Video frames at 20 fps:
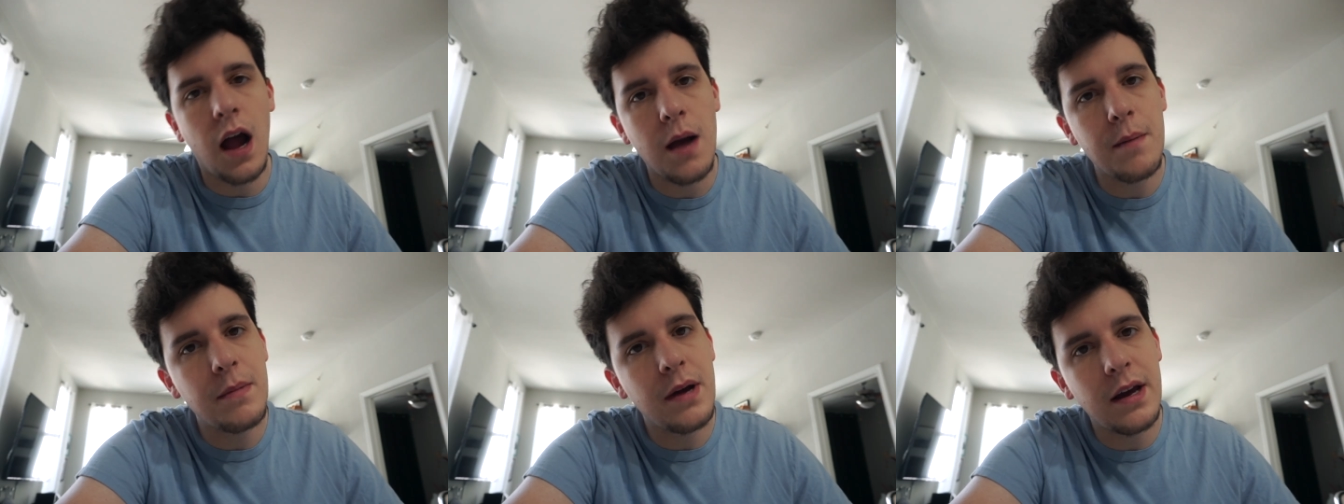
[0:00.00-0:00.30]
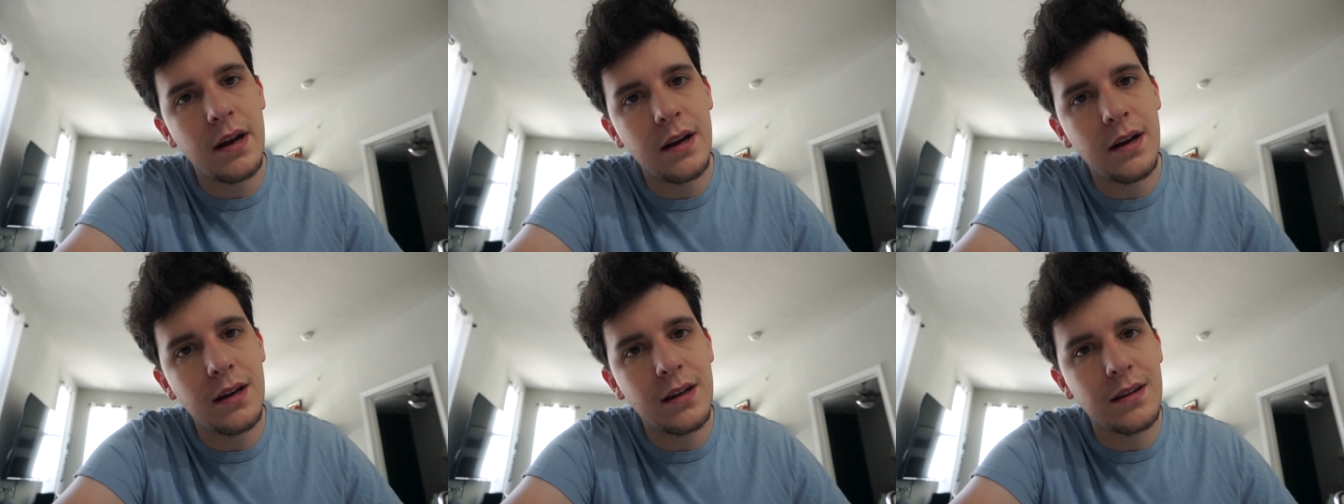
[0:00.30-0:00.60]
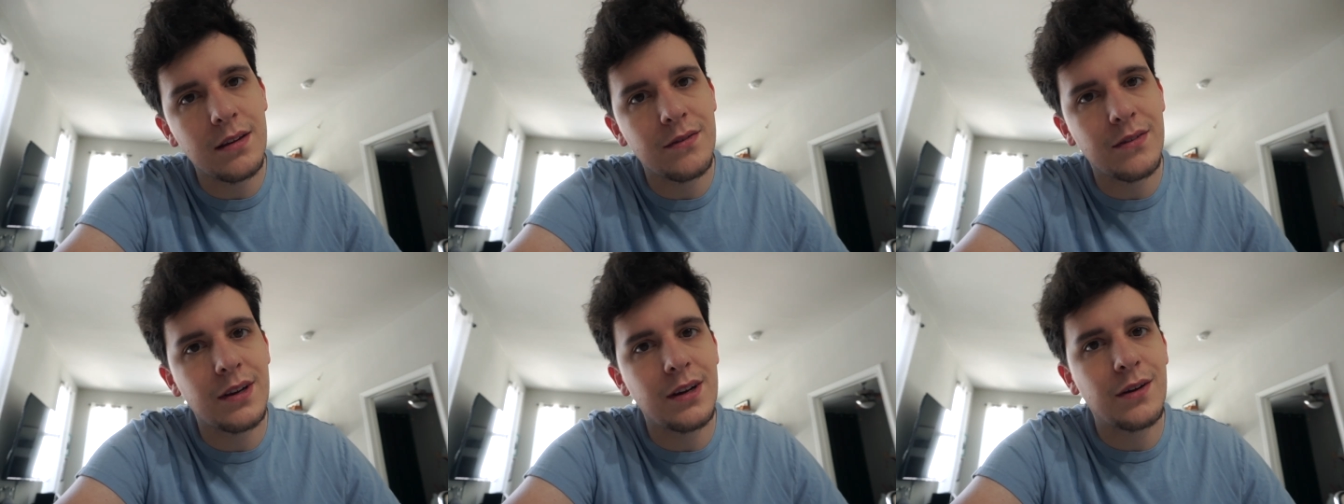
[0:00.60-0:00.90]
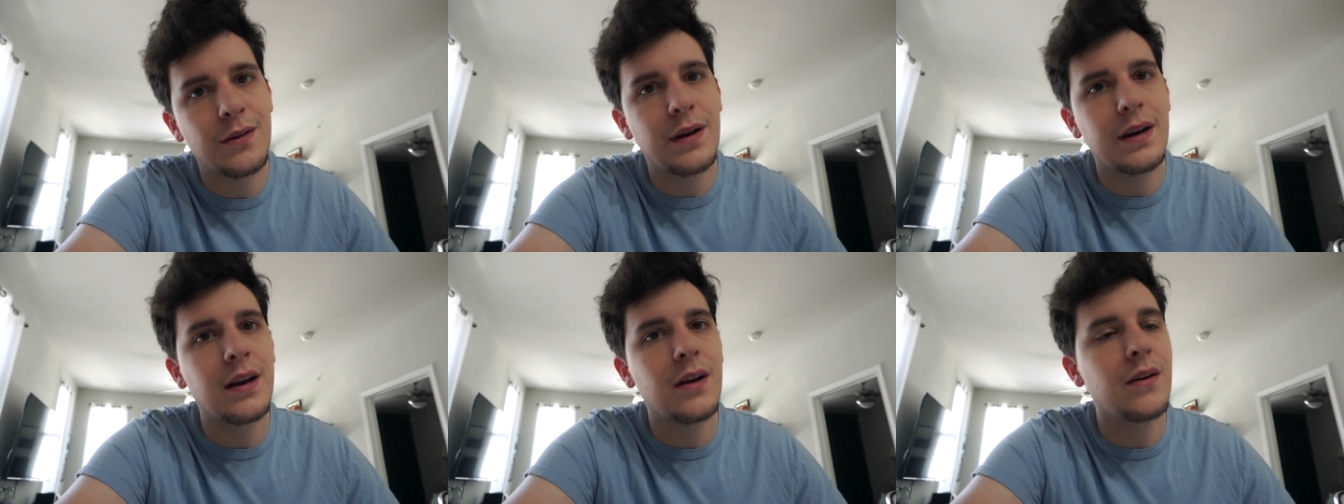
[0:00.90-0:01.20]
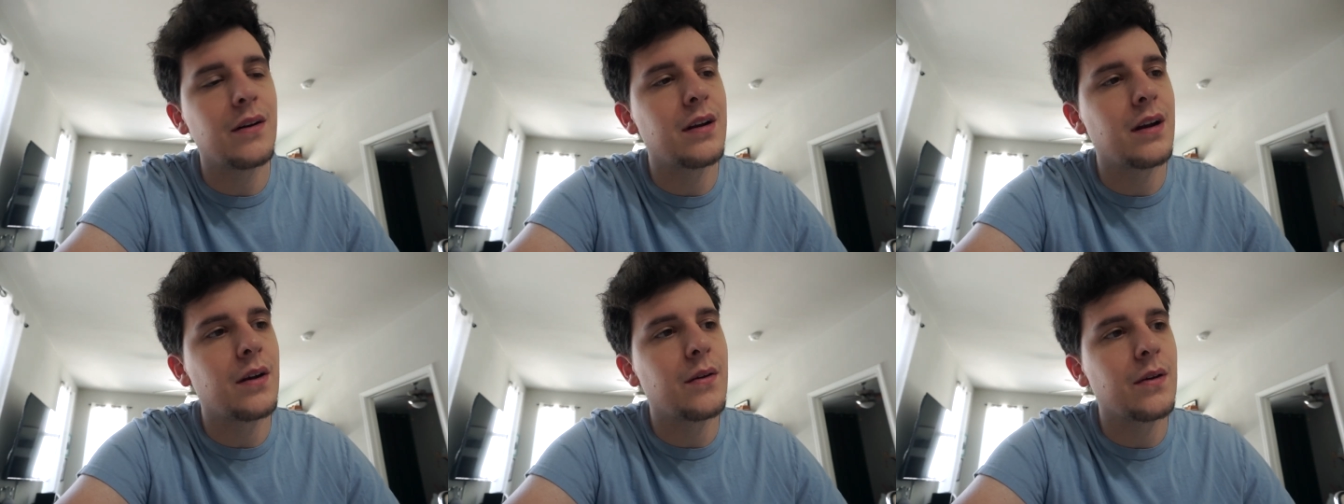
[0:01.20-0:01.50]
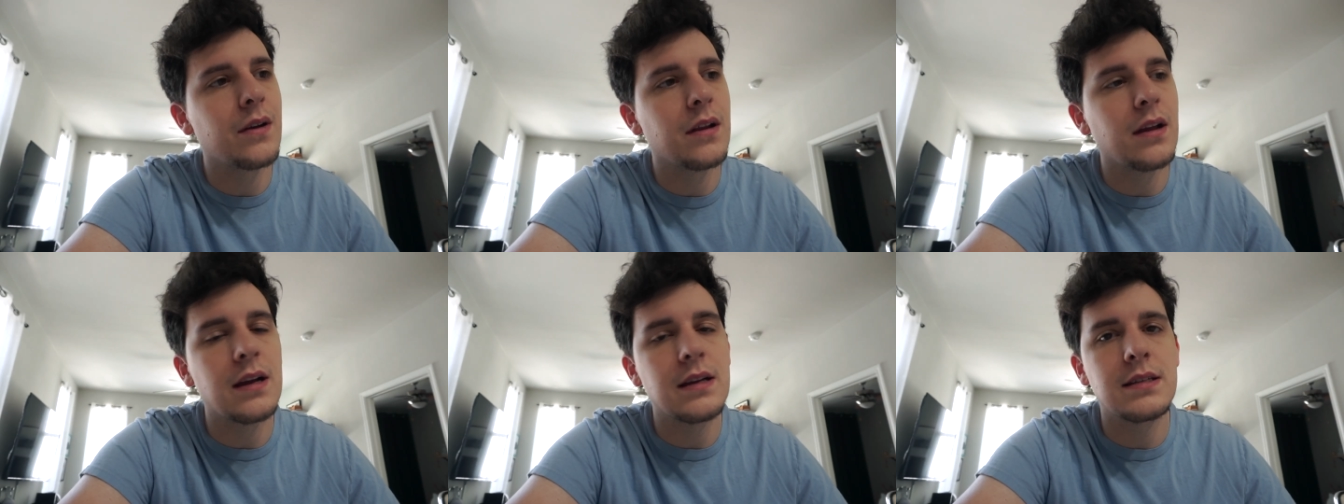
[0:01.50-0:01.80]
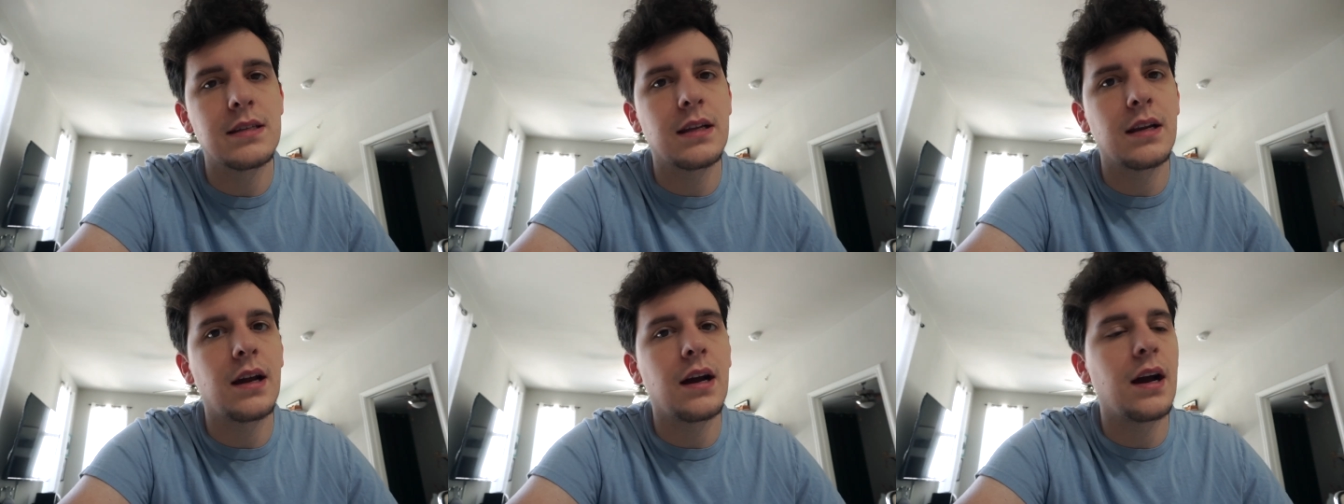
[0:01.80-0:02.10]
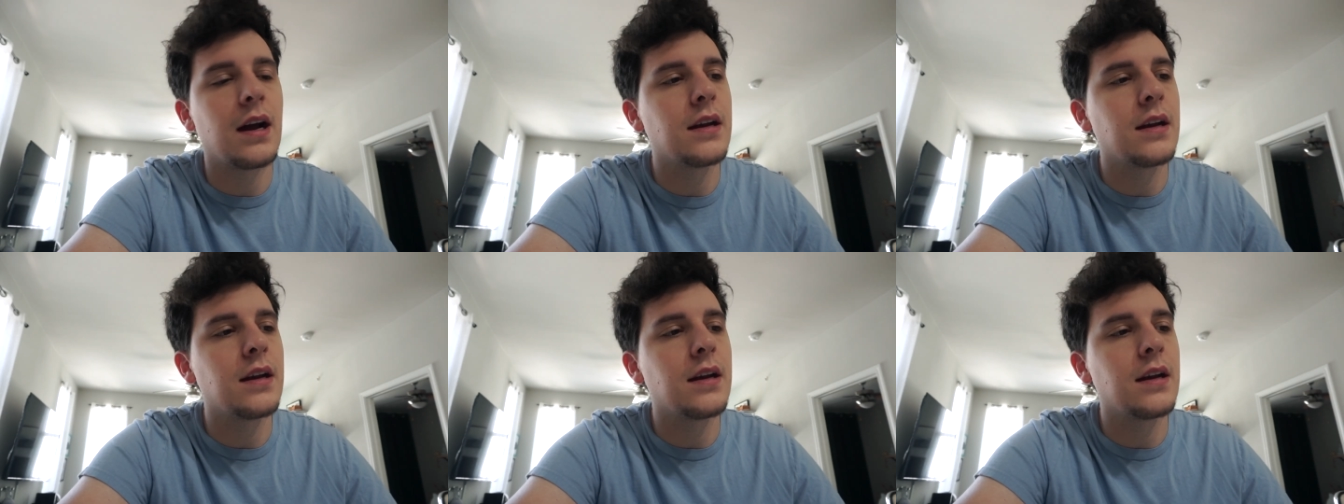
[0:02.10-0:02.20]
I'm editing the video right now and I realized that